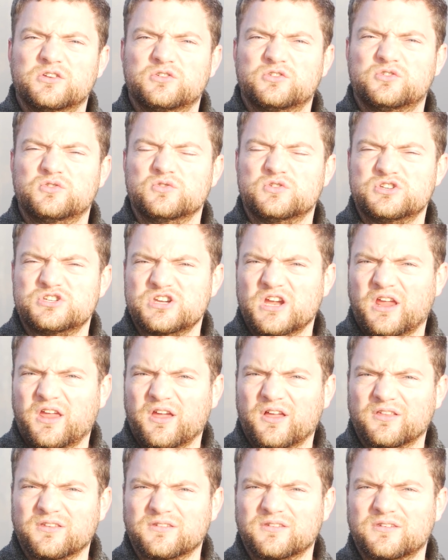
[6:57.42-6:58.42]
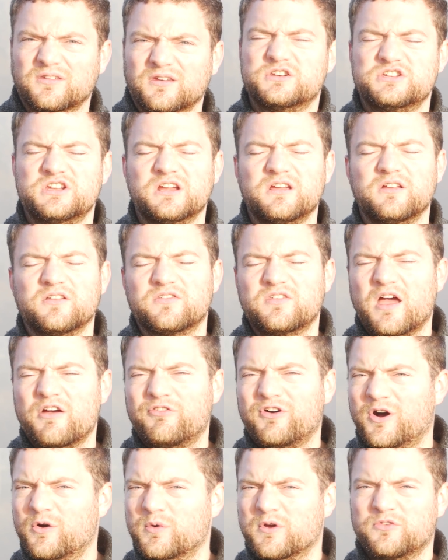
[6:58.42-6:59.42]
to chickens. Chickens
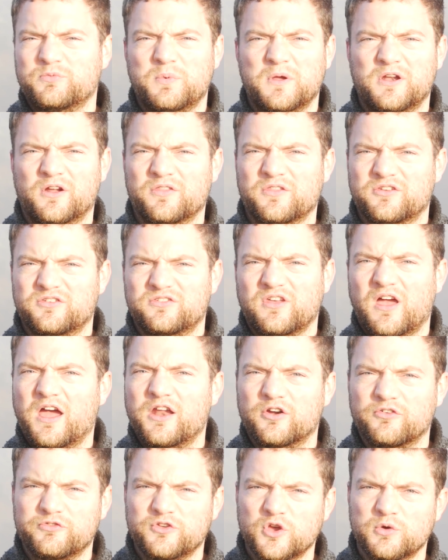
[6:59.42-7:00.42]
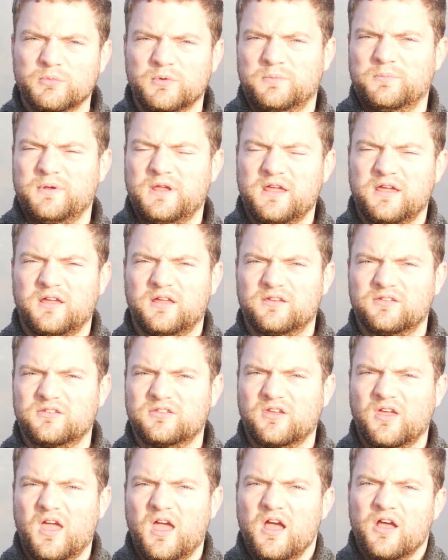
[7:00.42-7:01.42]
have always been on the side of human
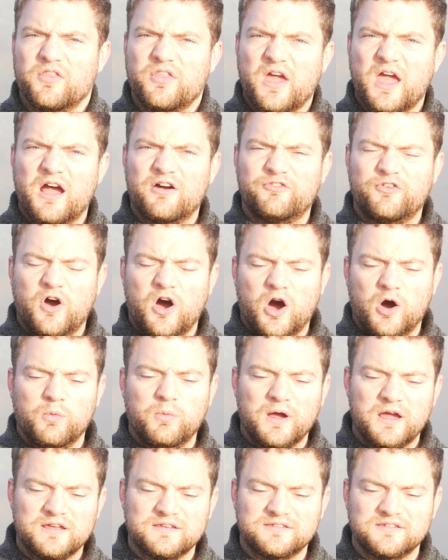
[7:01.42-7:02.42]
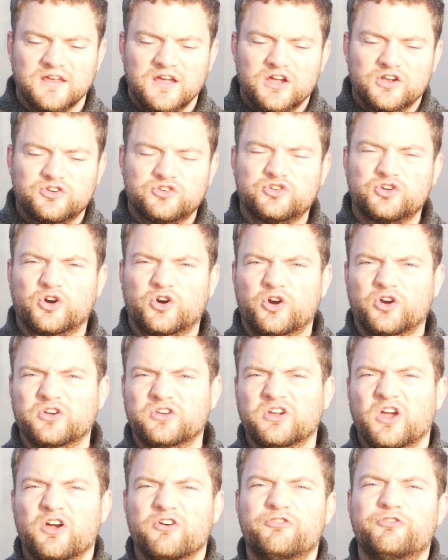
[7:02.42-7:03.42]
beings. They have always
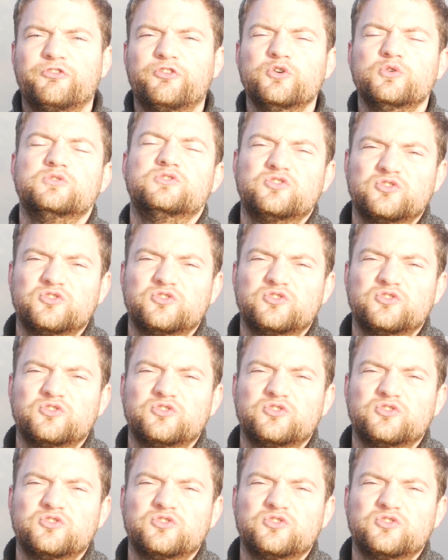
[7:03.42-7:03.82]
turned food